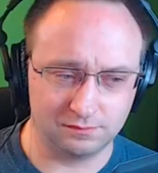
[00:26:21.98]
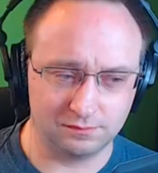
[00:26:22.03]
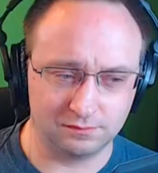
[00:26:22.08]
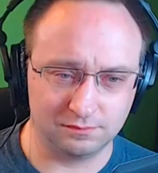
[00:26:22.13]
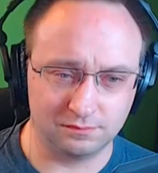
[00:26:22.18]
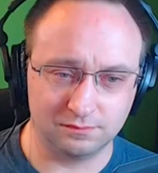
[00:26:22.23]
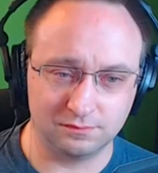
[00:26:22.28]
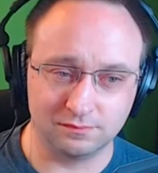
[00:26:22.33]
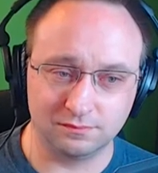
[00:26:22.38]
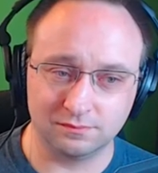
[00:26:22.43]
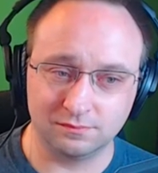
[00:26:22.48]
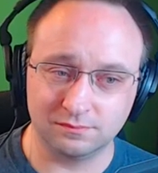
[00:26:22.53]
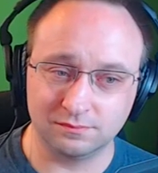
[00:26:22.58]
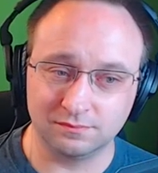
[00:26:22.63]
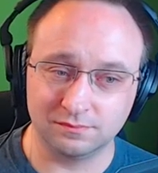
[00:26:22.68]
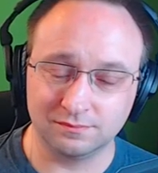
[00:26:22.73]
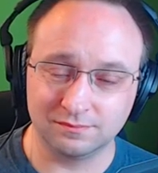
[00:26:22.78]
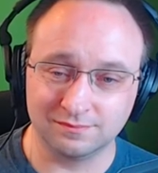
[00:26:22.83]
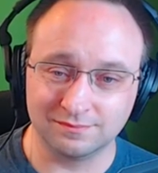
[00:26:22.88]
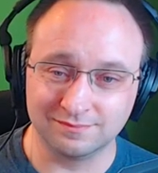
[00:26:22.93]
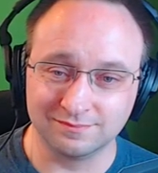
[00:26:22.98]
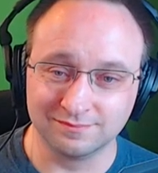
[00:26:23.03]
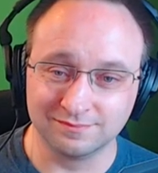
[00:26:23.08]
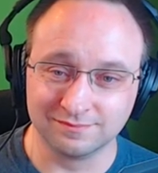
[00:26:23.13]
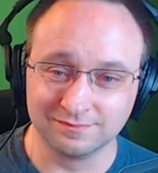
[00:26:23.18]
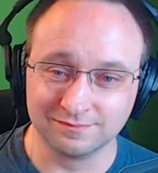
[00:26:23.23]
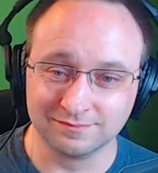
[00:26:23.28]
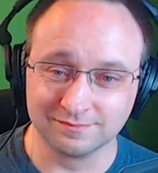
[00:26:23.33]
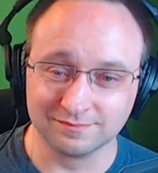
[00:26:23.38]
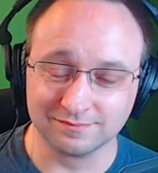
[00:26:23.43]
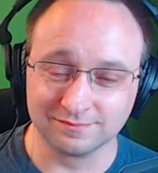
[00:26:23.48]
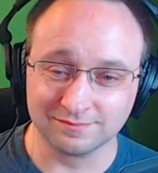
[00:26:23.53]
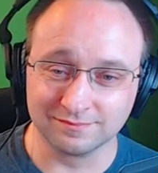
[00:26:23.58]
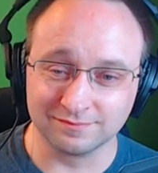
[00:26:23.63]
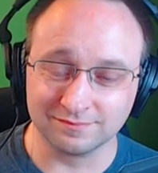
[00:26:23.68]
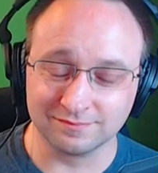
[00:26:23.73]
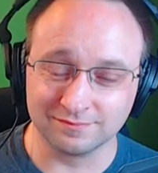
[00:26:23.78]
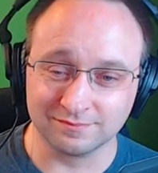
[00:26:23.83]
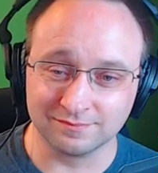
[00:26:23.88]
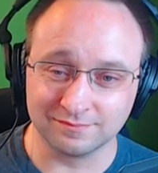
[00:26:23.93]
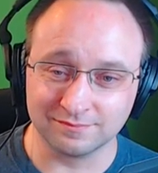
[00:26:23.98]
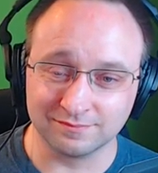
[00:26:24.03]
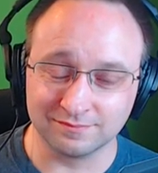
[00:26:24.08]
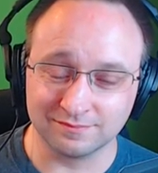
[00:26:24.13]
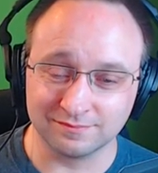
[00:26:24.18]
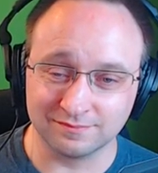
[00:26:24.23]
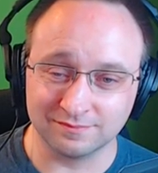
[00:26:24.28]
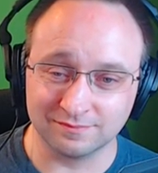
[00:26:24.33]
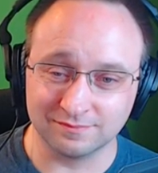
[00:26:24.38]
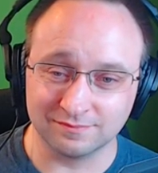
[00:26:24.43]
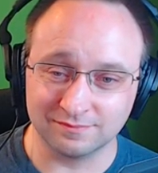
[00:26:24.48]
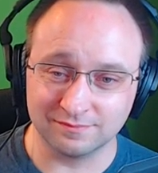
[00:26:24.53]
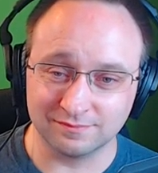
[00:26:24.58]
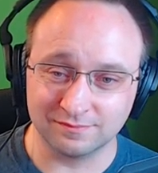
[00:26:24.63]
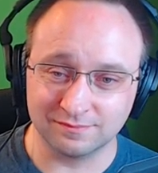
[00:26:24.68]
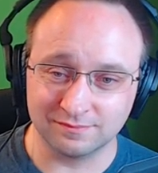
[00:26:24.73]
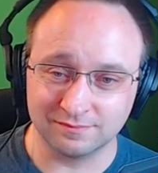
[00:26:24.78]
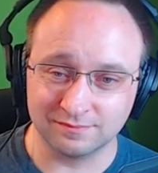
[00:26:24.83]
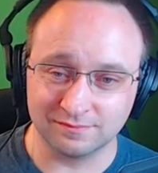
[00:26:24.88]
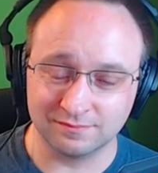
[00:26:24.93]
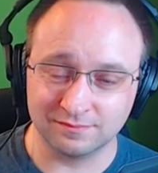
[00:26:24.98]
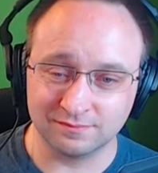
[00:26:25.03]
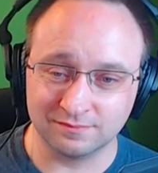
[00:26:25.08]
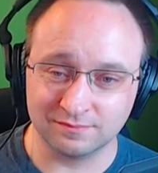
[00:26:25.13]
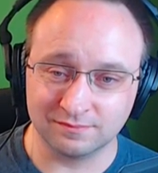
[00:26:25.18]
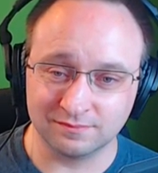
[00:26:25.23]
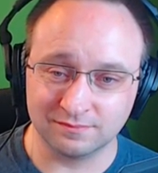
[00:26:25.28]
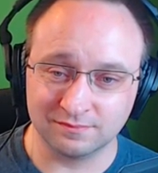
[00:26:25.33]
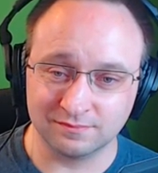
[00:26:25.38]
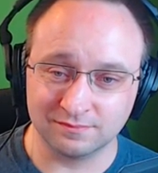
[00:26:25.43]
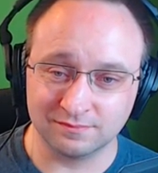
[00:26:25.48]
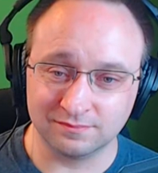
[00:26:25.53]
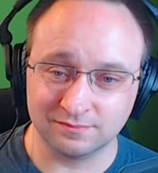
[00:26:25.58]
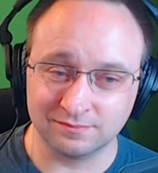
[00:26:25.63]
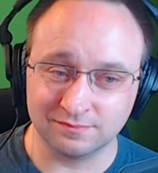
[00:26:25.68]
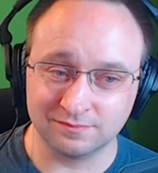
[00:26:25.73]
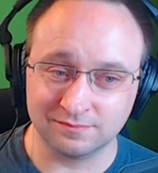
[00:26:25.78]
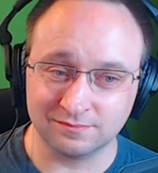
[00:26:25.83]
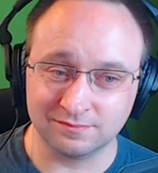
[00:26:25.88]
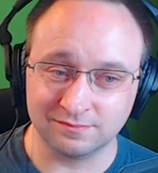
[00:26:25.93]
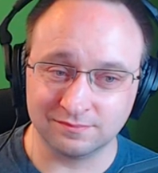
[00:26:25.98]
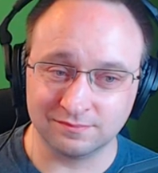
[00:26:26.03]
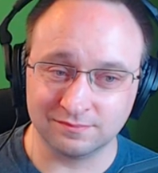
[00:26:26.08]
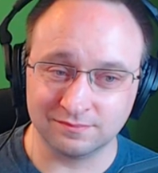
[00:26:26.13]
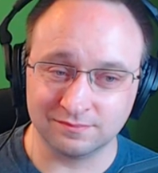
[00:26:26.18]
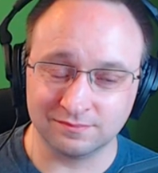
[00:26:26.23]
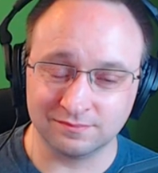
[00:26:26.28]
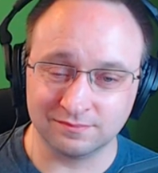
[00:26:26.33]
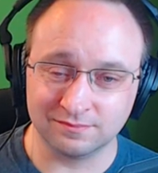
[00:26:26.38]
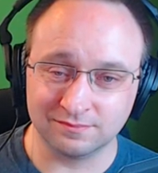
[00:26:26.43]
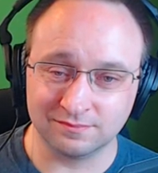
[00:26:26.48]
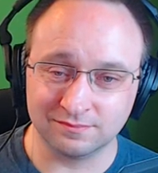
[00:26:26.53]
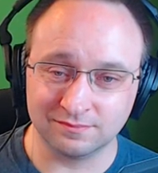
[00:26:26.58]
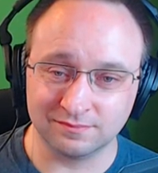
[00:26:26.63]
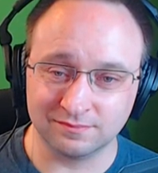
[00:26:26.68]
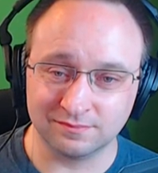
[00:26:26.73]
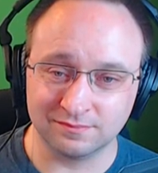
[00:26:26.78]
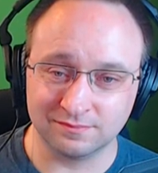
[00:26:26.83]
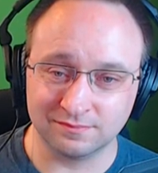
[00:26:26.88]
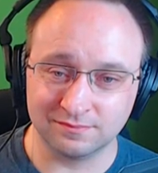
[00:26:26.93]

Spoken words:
(not speaking)